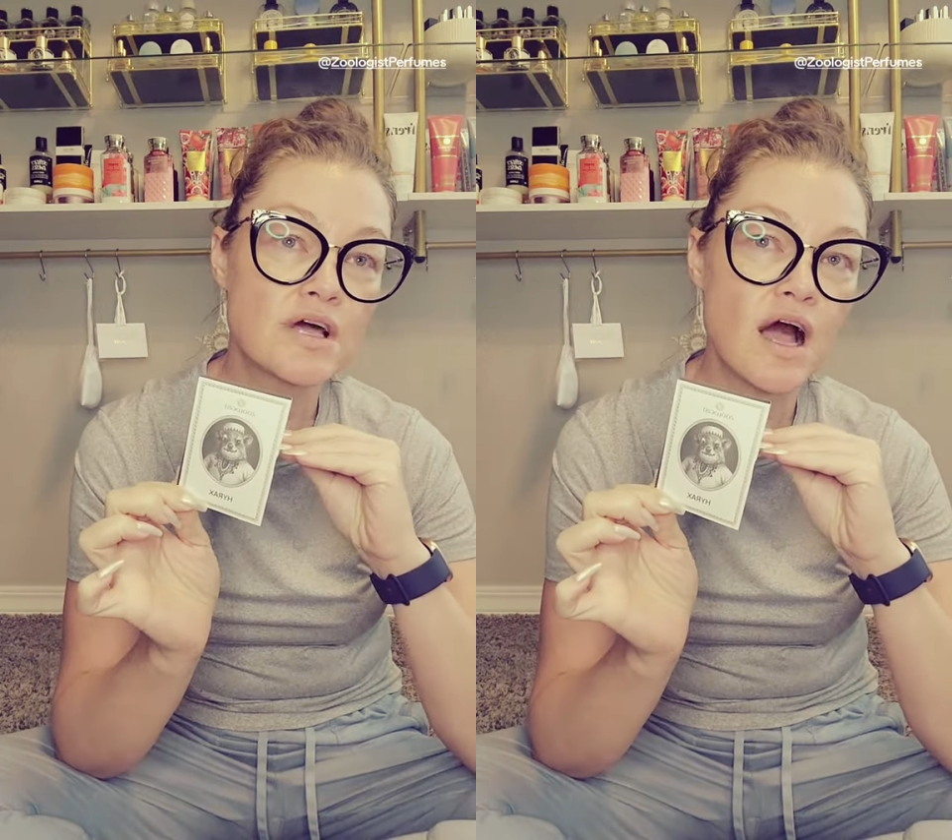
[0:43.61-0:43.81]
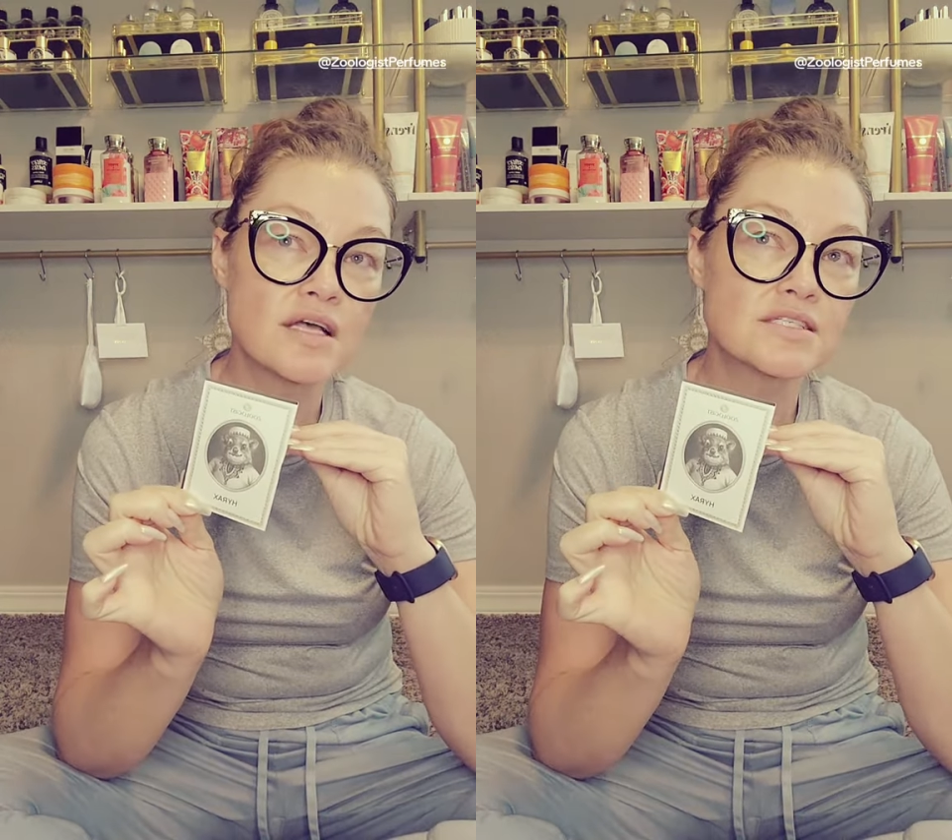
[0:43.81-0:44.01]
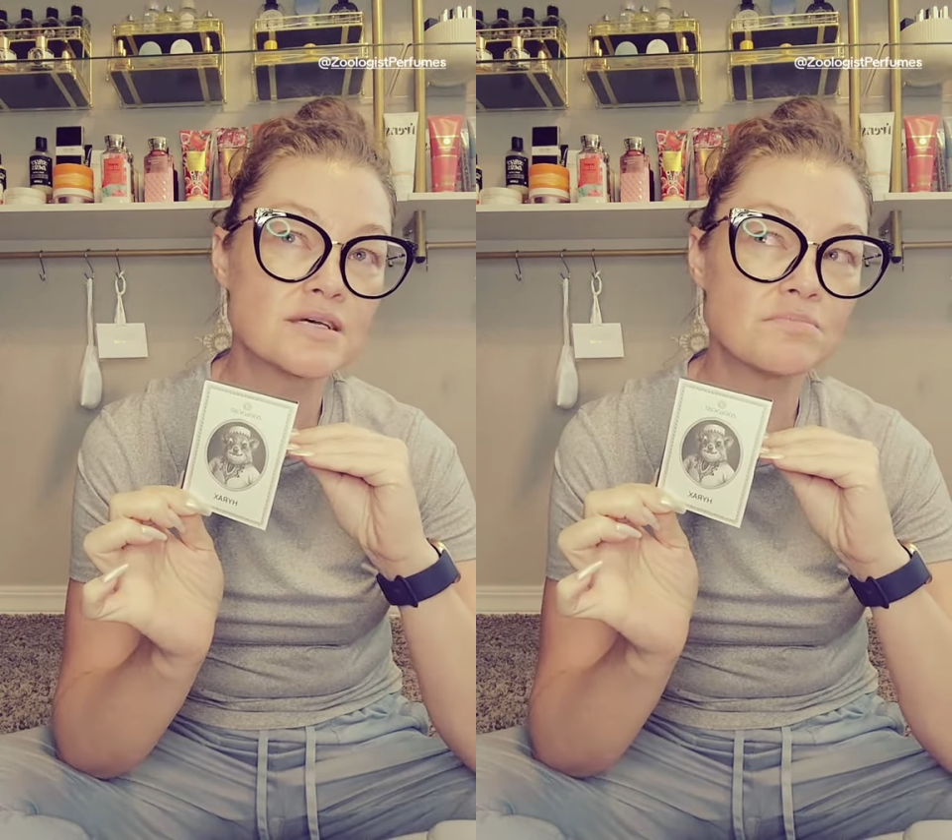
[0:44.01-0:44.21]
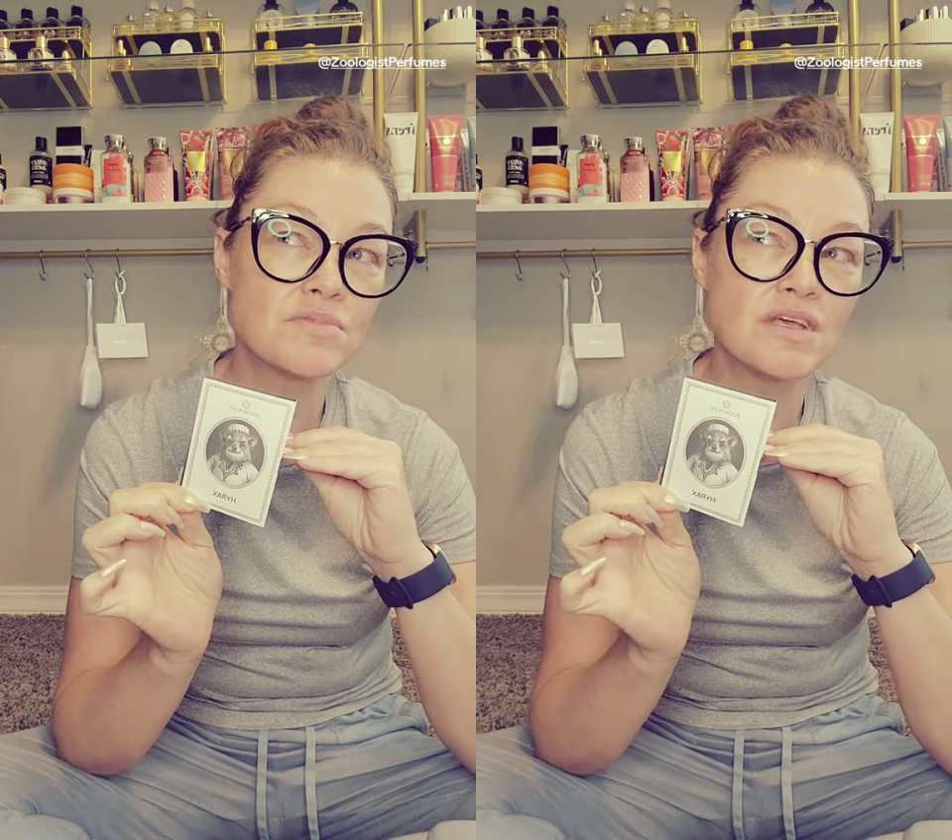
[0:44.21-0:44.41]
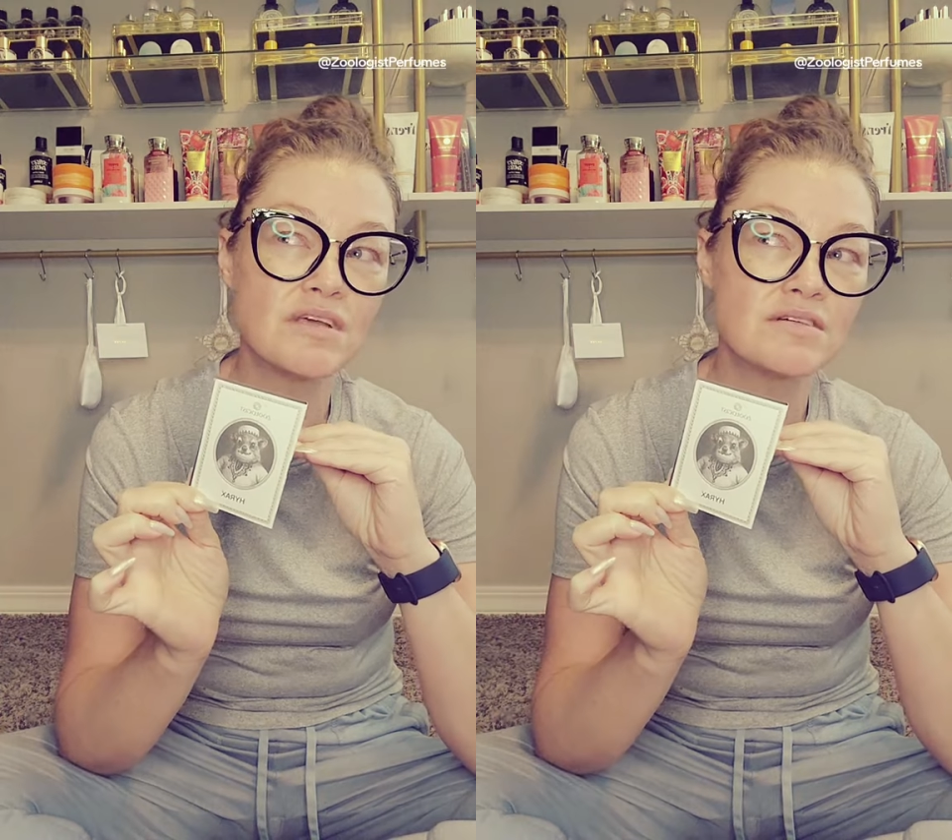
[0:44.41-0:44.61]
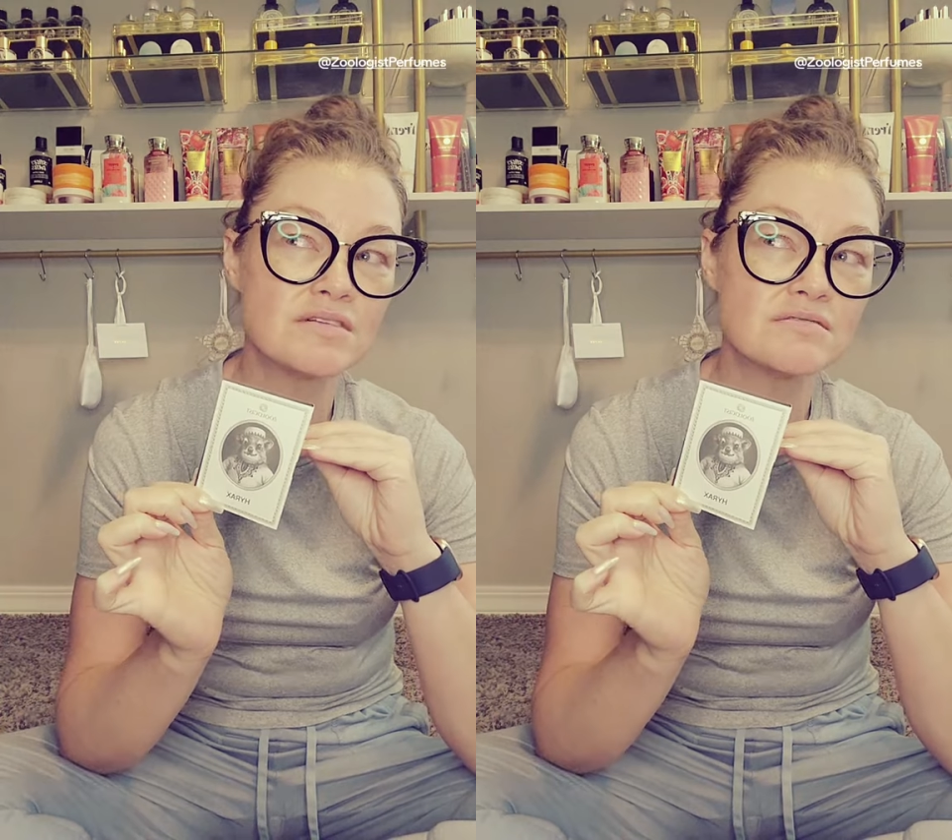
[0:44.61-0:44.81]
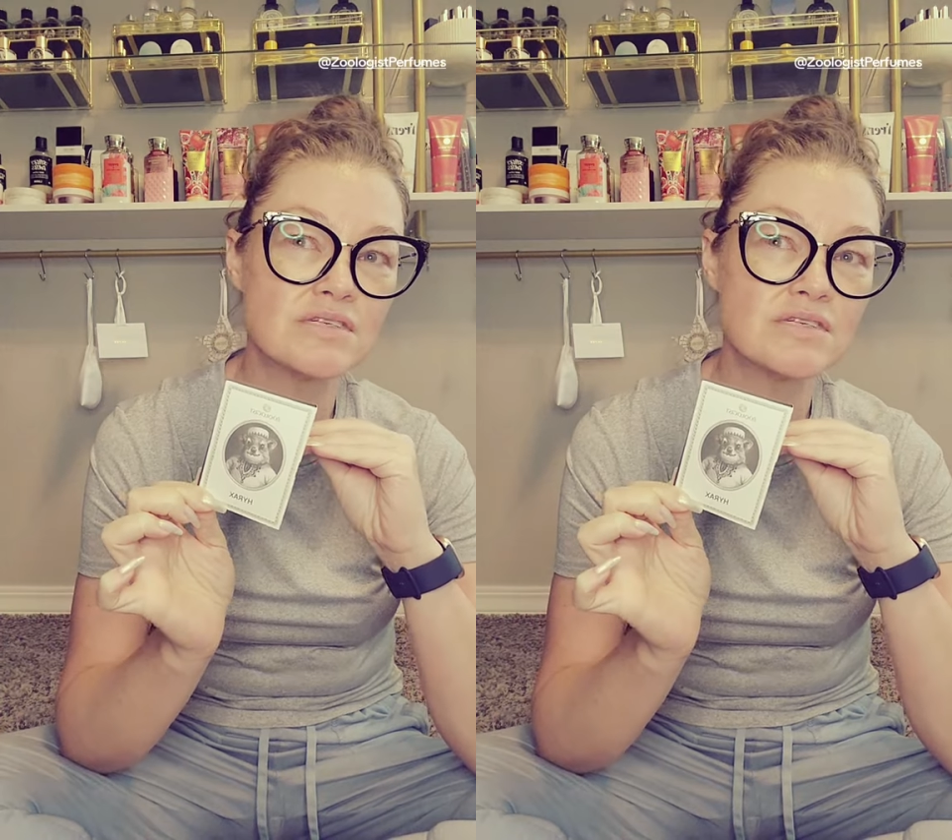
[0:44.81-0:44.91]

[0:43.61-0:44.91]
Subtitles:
got something,